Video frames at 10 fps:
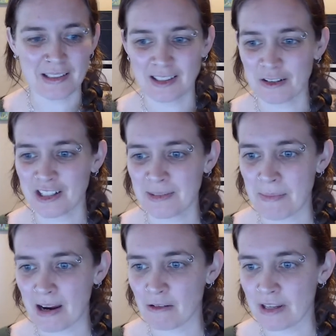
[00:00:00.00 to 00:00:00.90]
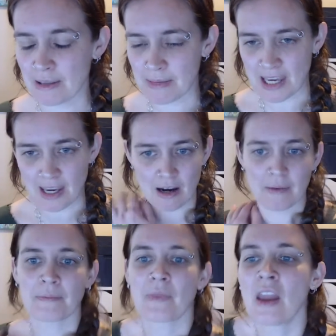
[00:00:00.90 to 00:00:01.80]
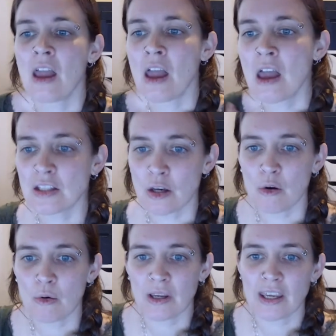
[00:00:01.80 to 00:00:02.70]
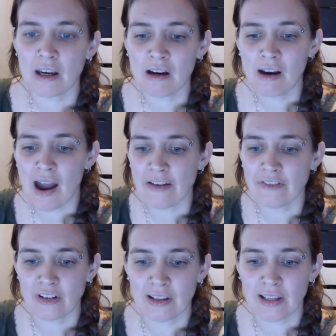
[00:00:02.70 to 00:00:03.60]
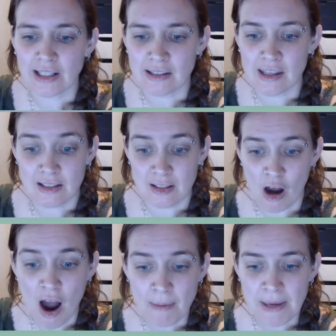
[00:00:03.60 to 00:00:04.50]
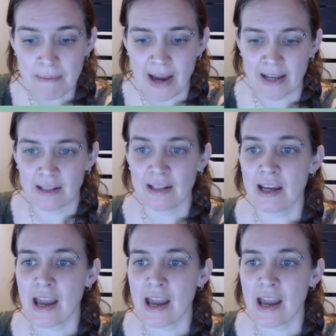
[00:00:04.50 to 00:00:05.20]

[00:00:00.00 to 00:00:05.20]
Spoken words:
So just bear with me here. So here I've clicked this copy button.